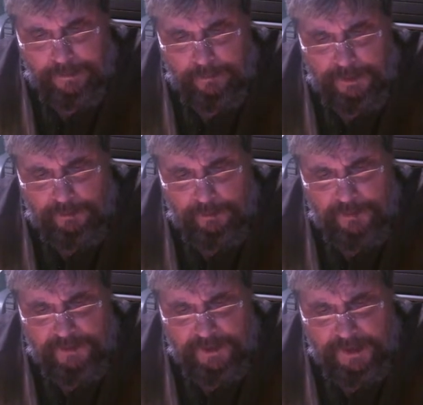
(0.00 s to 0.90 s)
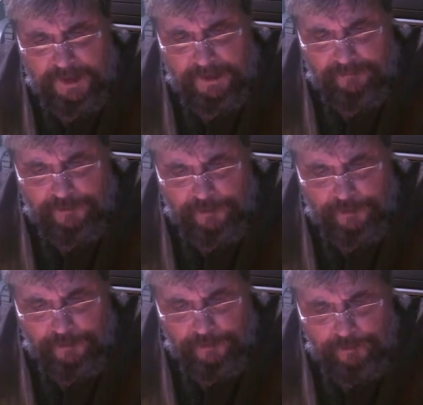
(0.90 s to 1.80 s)
a month and a half
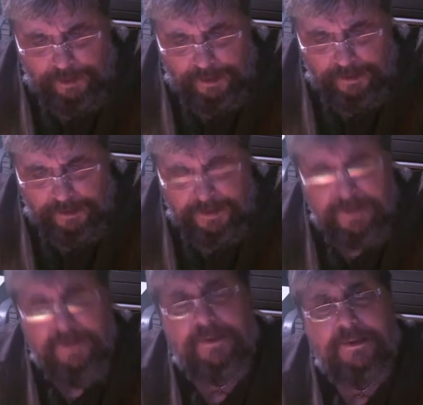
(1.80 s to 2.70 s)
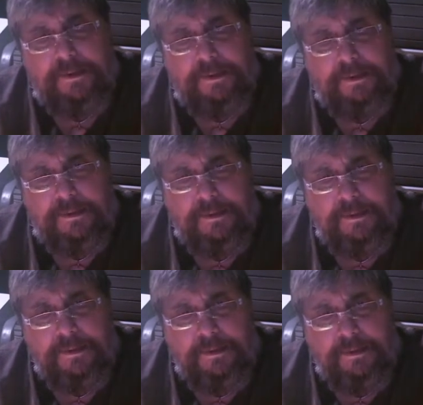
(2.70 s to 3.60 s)
ago, I got hit.
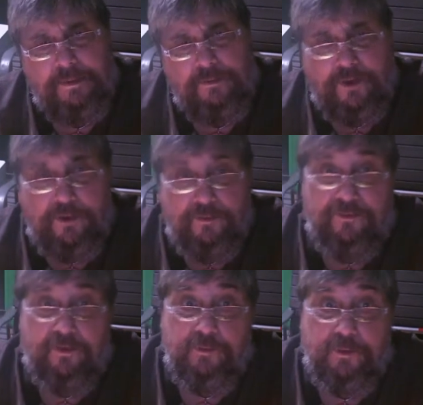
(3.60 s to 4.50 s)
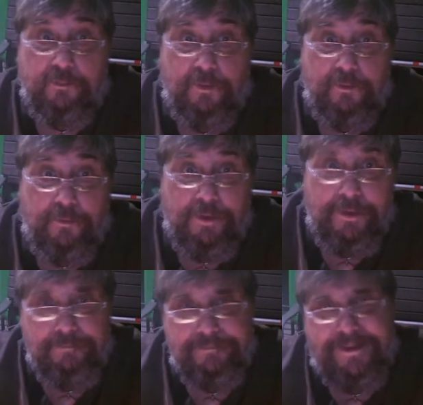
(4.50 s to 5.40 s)
Change the subject, by the way.
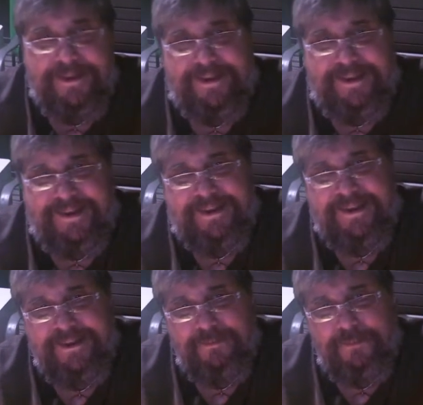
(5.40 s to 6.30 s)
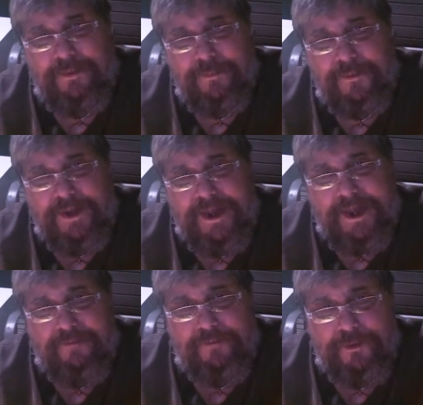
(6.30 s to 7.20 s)
About a month and a
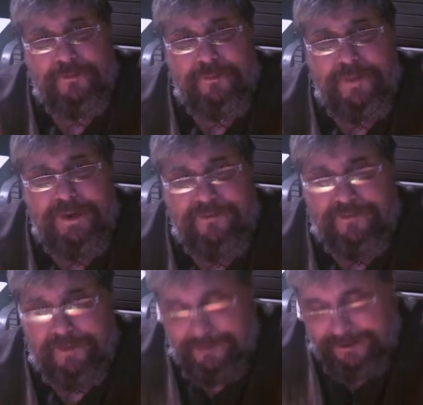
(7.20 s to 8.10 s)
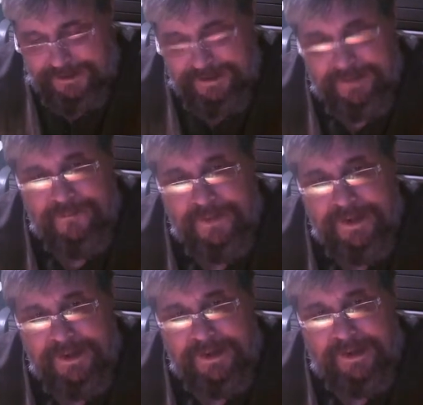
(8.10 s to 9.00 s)
half ago, the main subject.
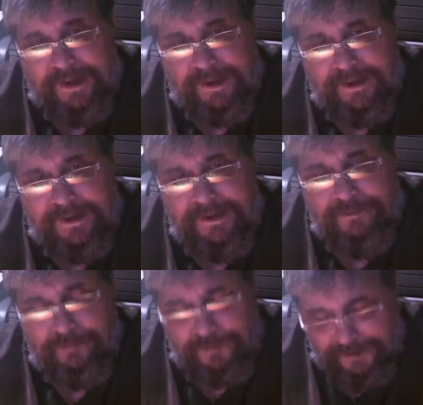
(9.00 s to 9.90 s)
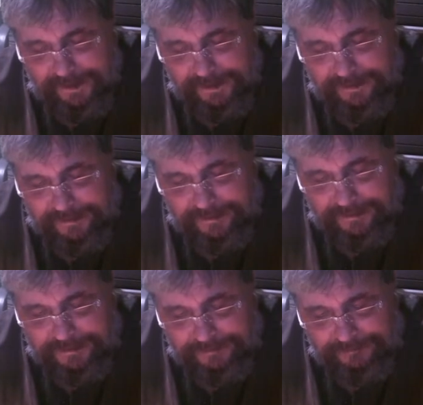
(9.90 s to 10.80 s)
I got hit with
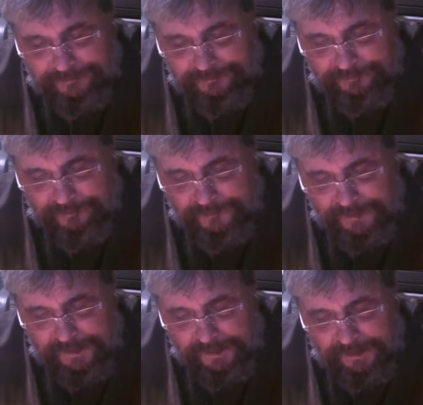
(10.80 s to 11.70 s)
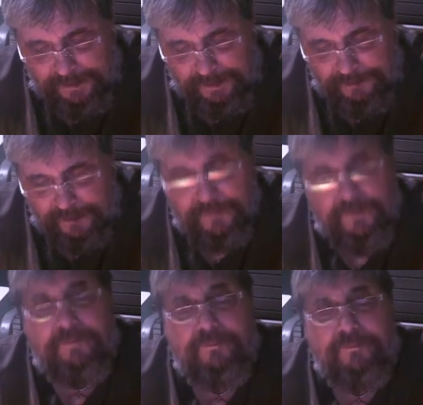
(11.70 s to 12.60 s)
a thing
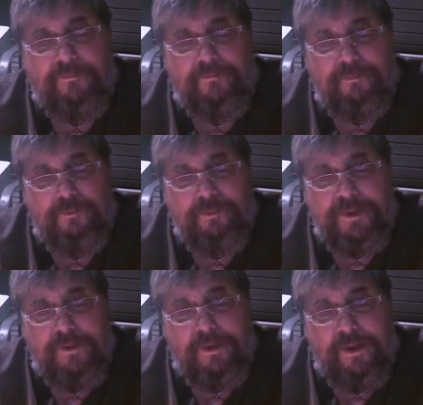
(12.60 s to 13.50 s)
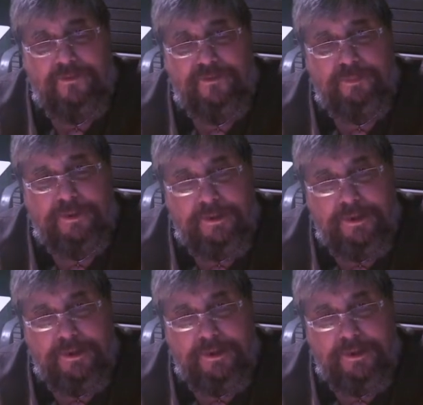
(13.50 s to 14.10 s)
that threw me in the hospital